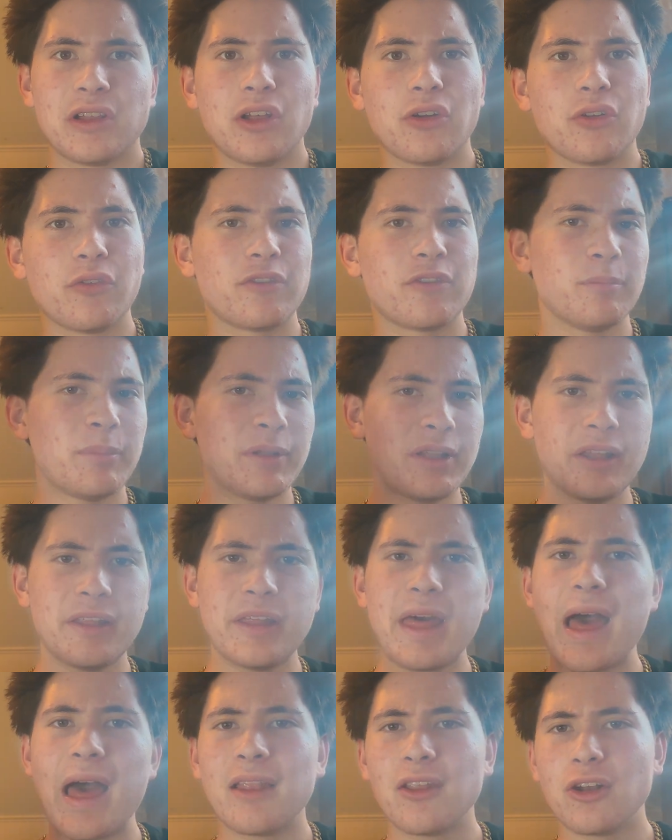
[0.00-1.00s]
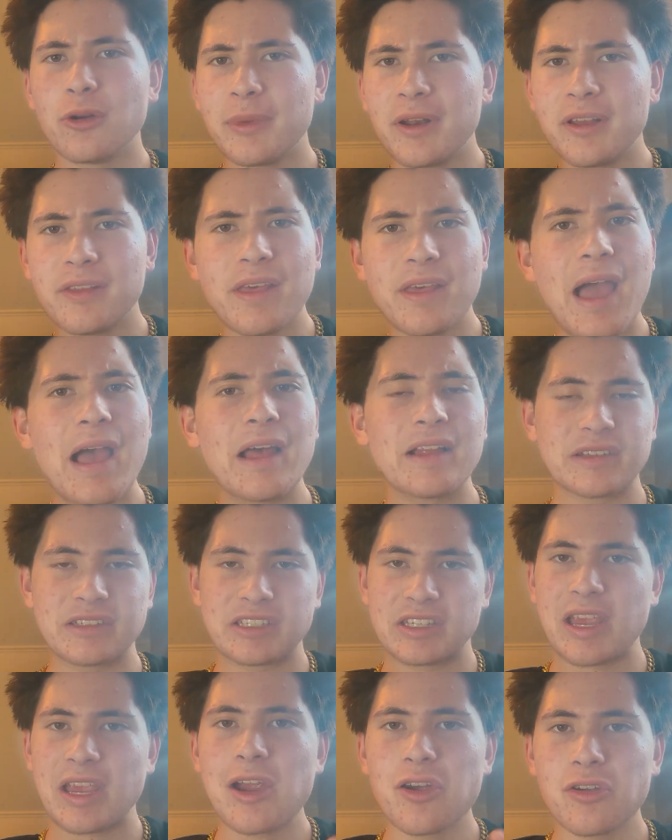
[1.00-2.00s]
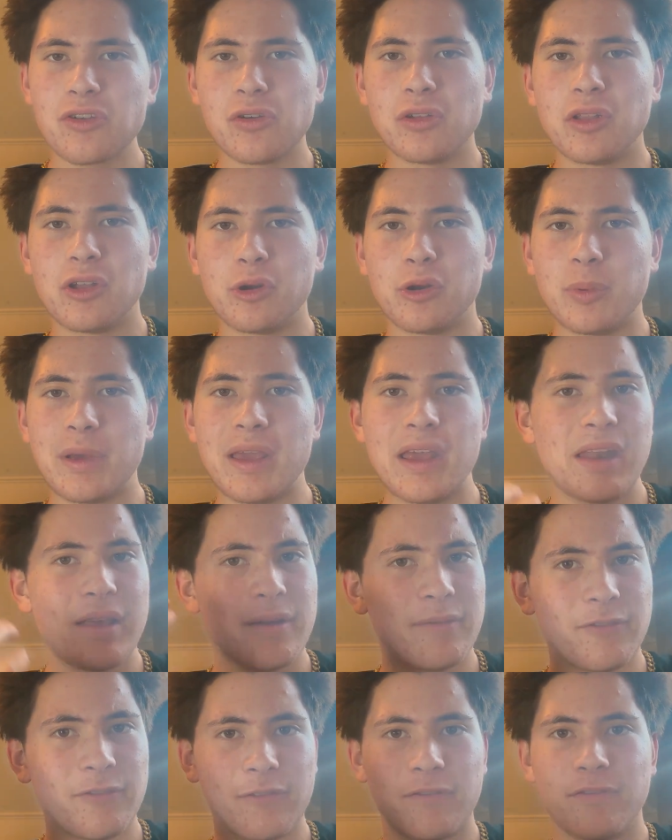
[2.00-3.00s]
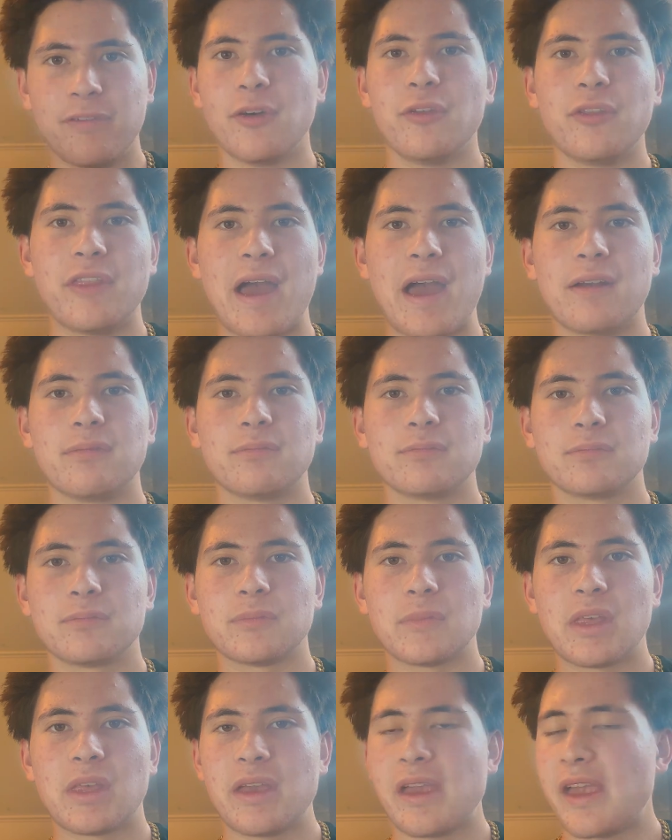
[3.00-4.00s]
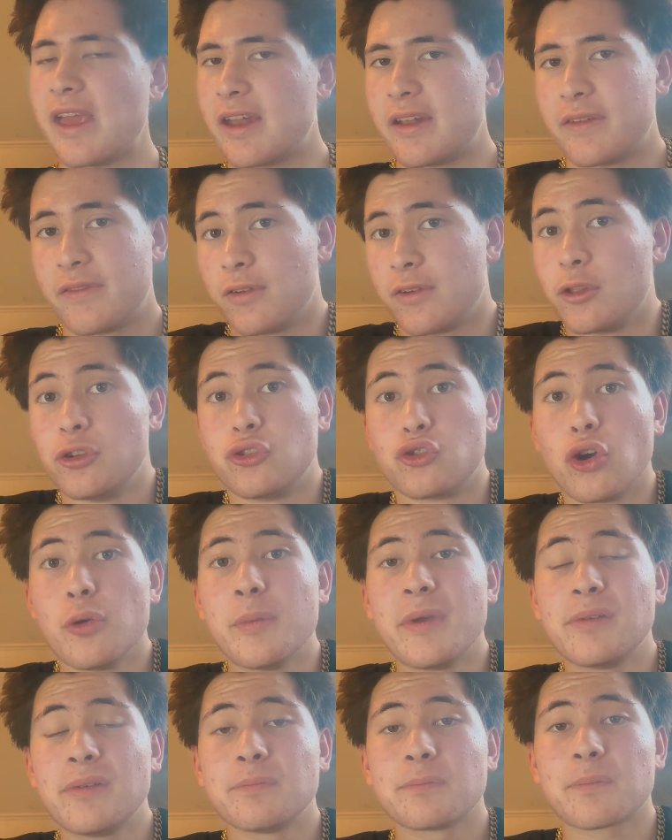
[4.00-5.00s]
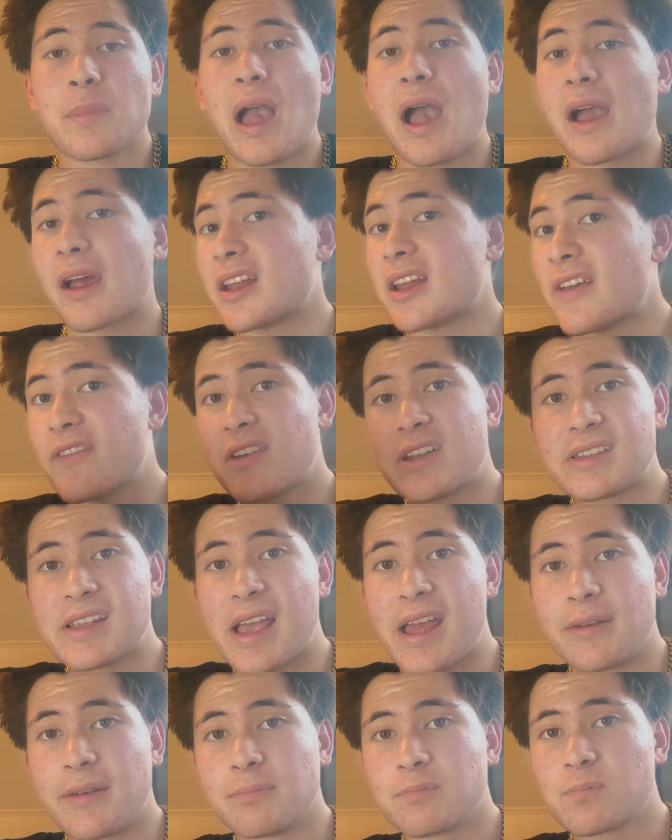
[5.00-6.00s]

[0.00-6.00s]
a little bit of that, a little bit of that, like scare you a little bit, and it fulfilled that. And for the enjoyment, I'm gonna give it a 10.